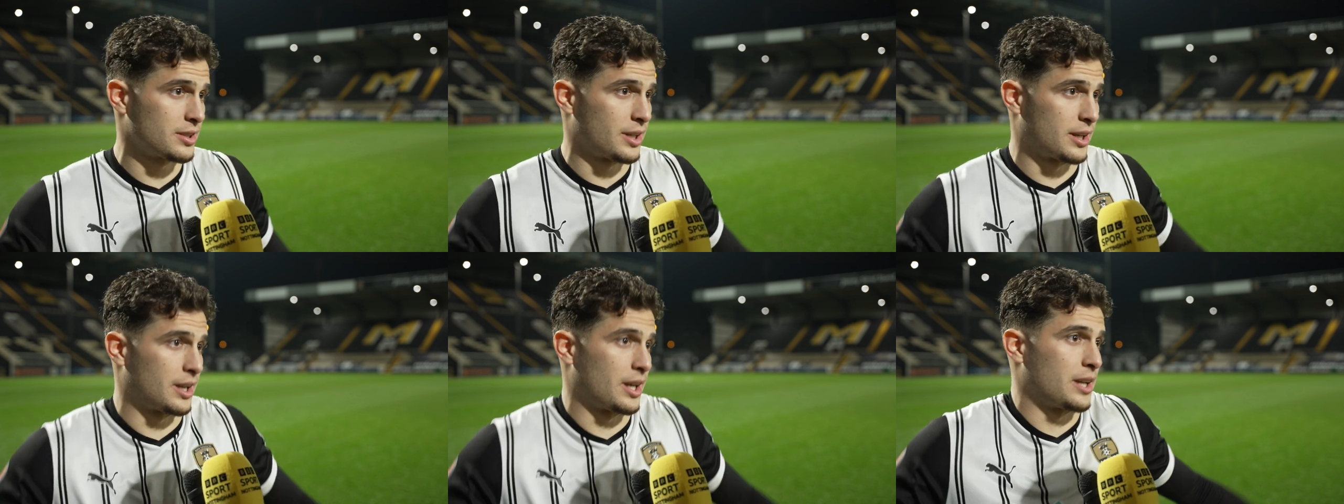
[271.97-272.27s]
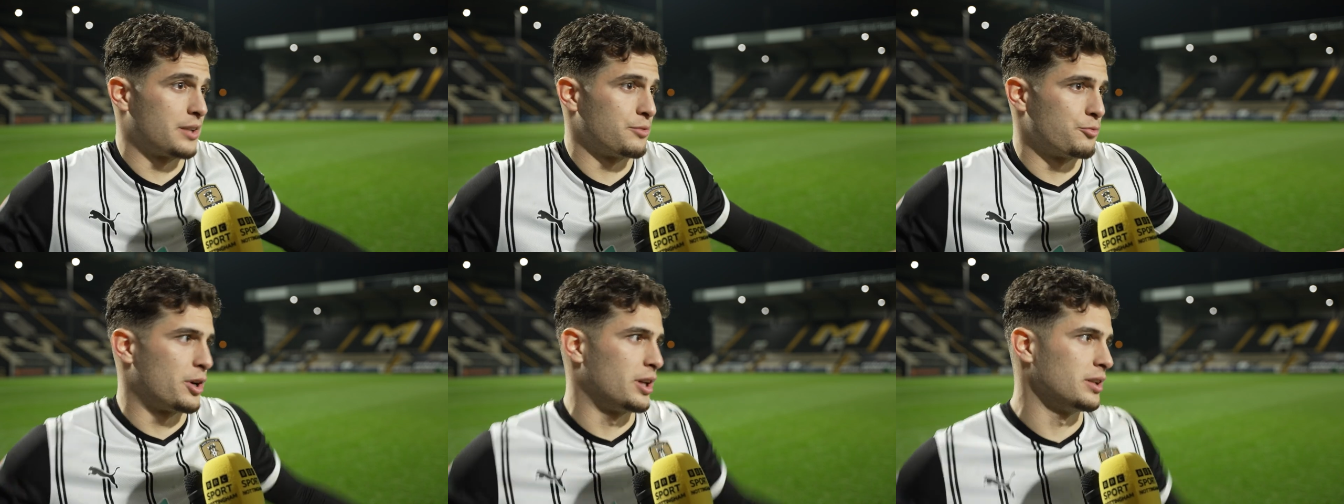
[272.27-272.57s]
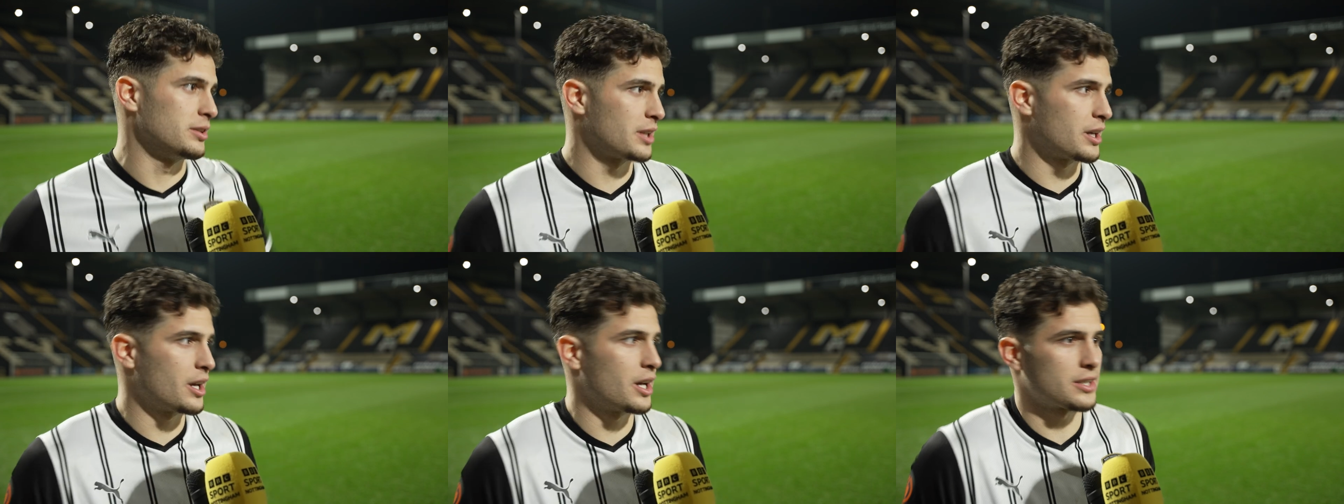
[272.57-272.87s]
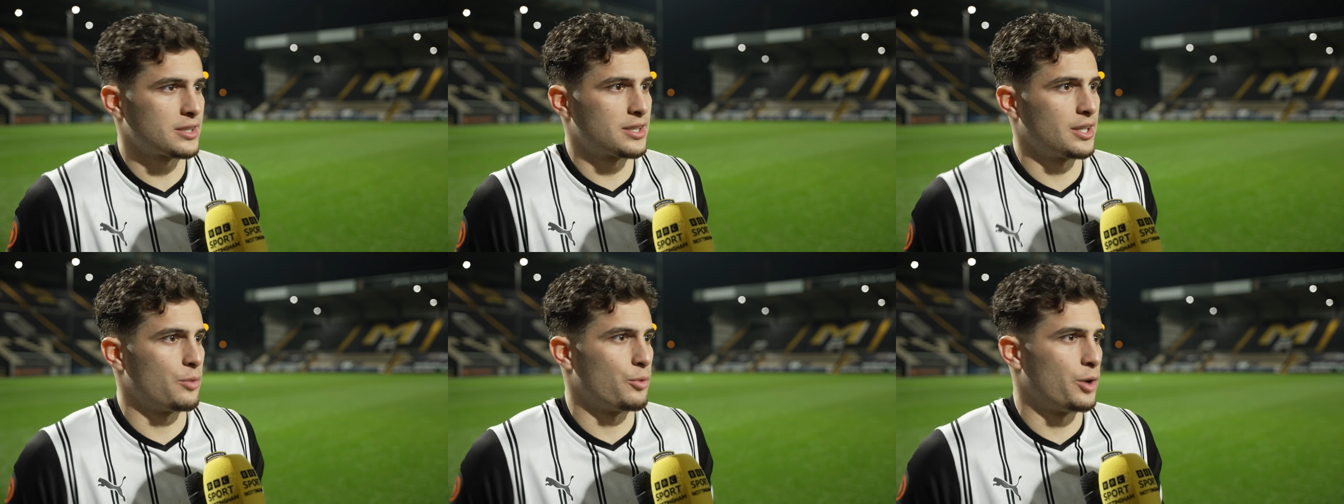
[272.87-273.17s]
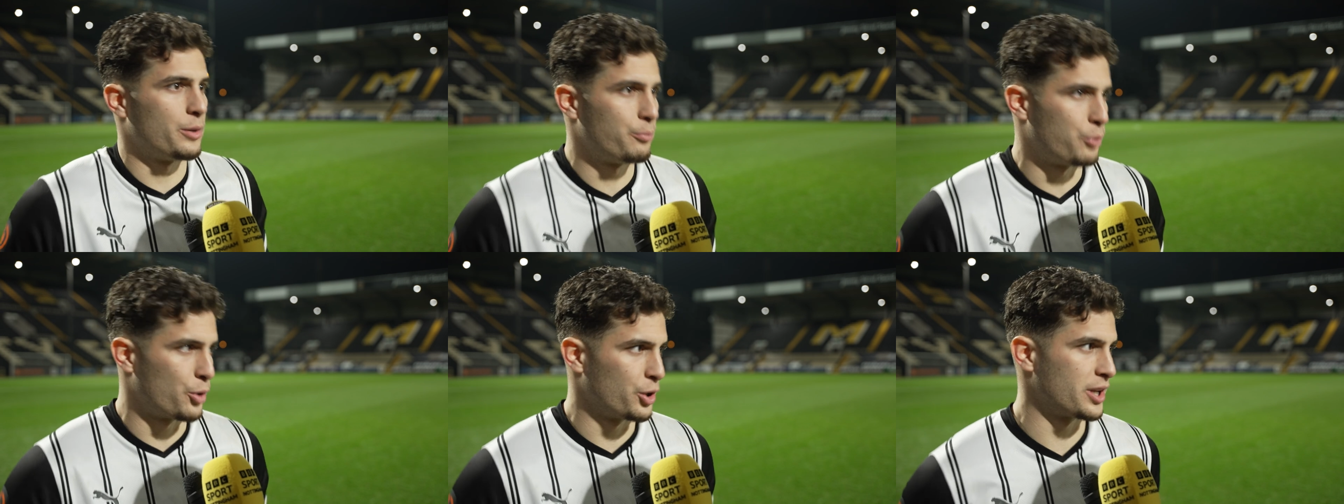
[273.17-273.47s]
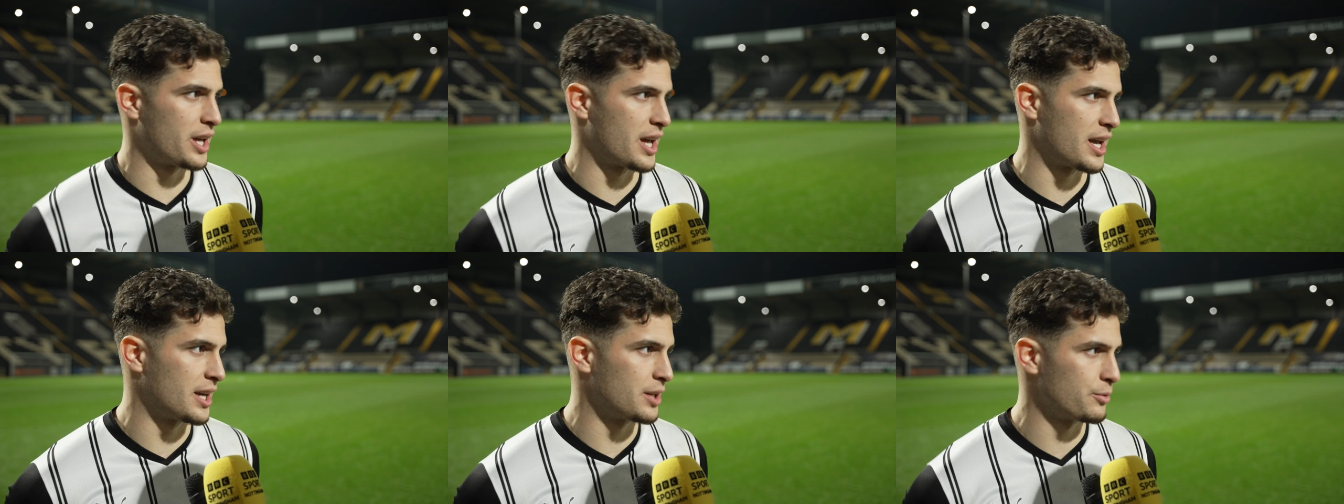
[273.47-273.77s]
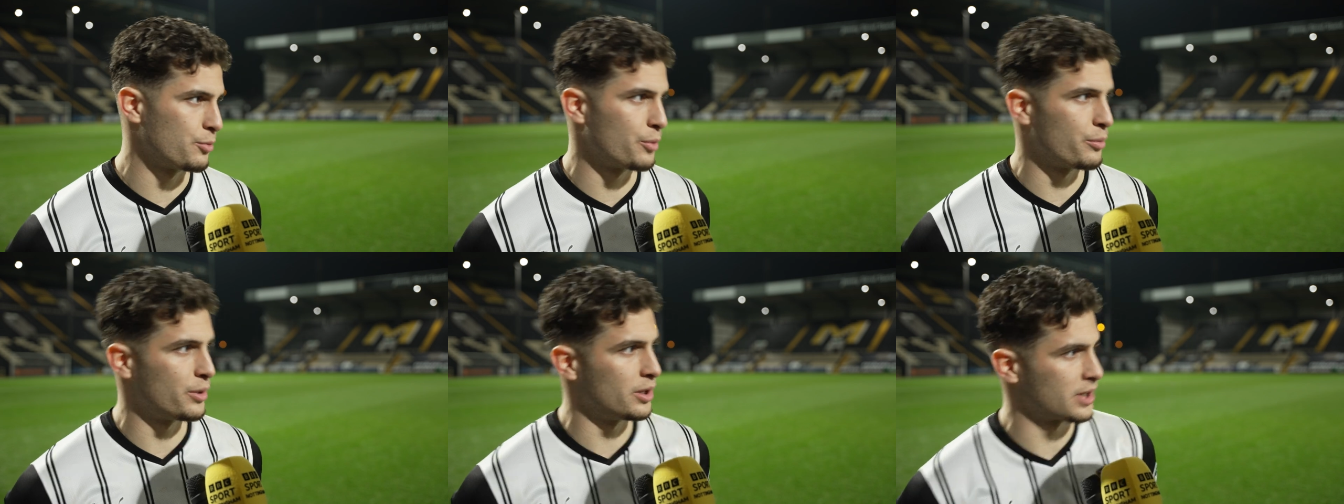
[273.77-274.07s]
again, well, they are still 1 point
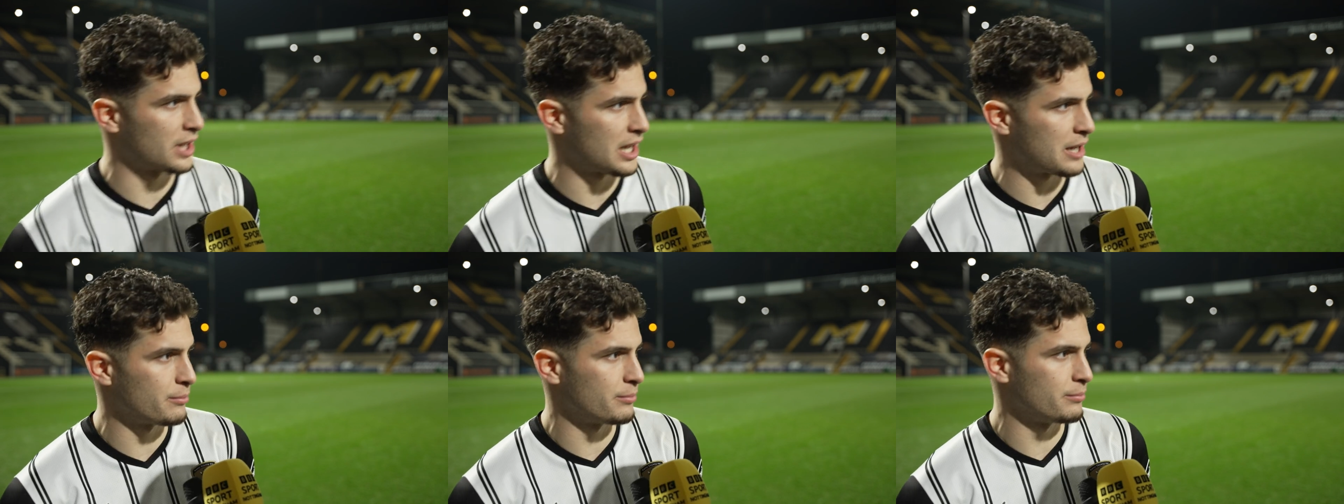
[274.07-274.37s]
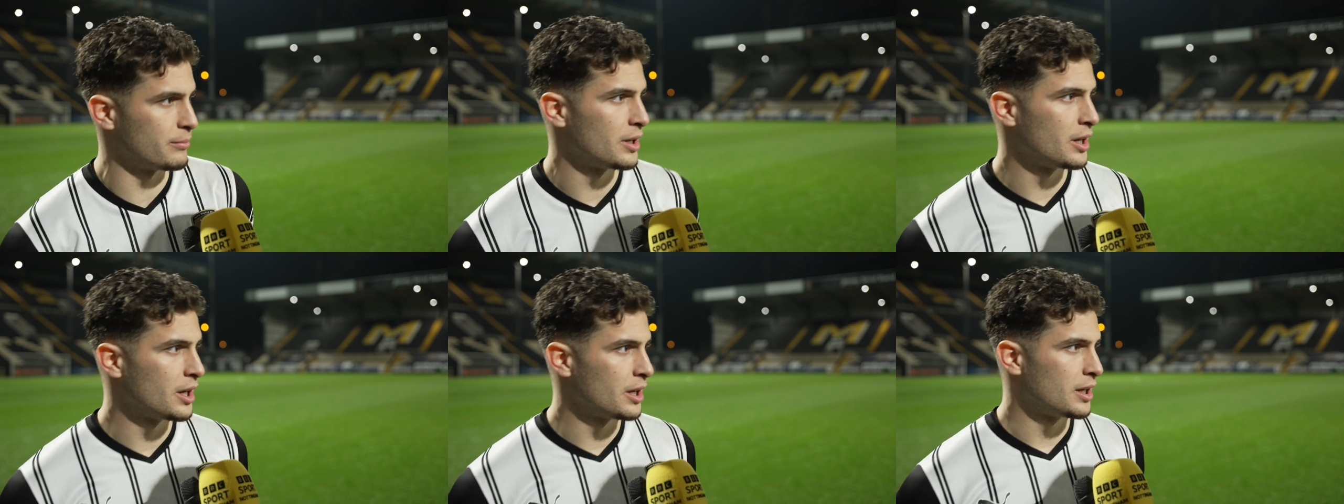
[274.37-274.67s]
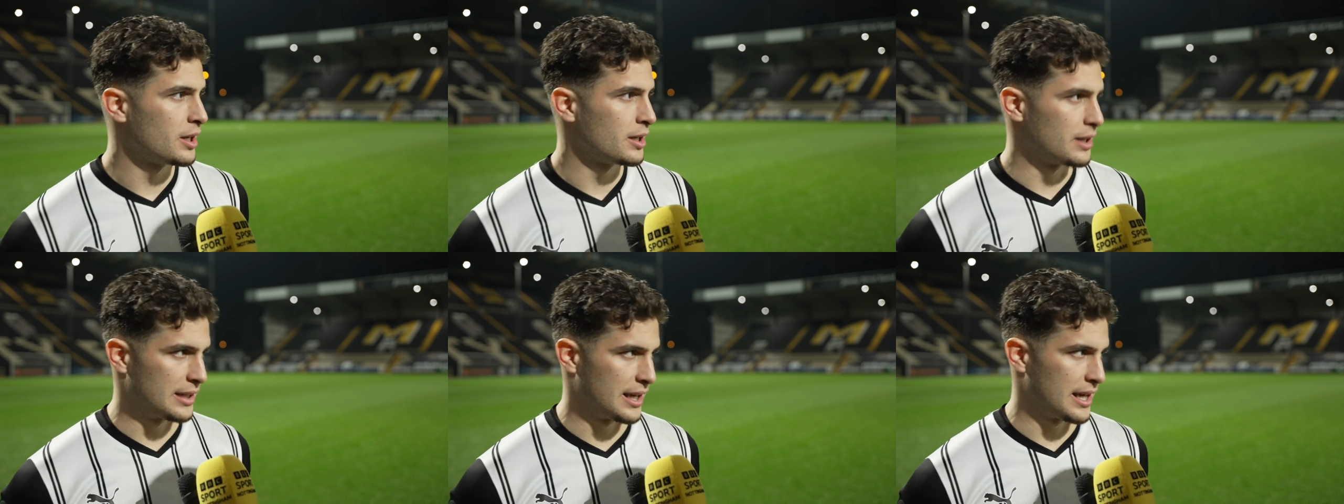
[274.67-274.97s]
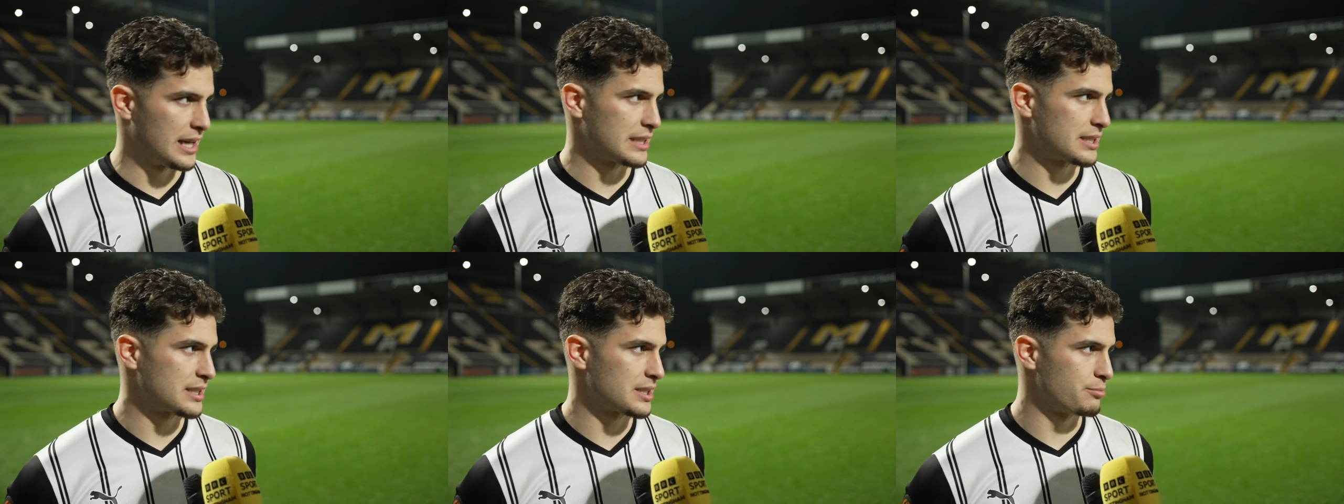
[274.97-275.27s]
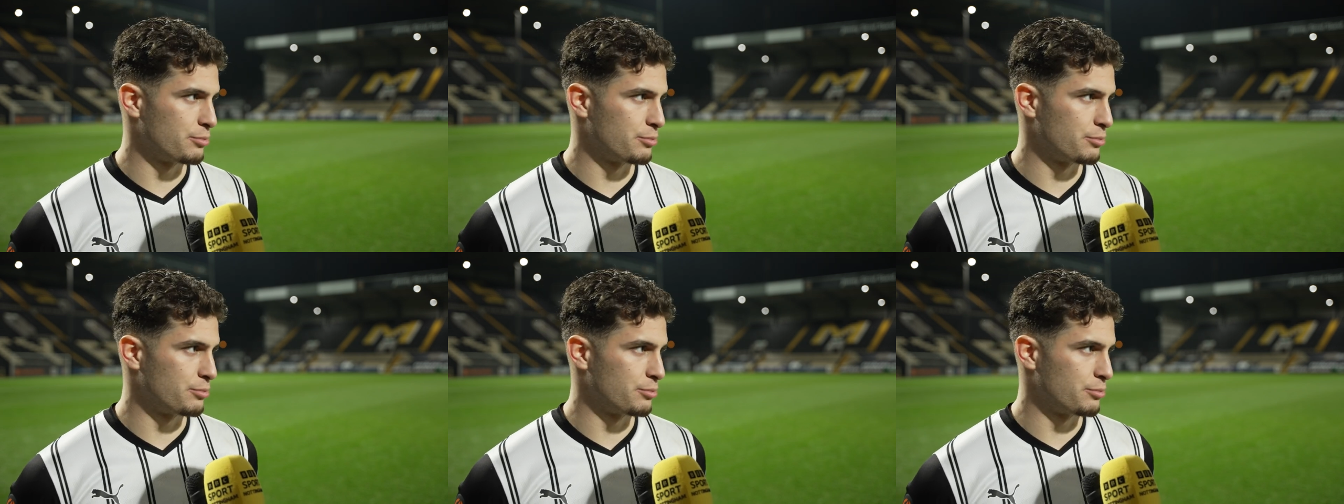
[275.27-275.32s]
ahead with one game less.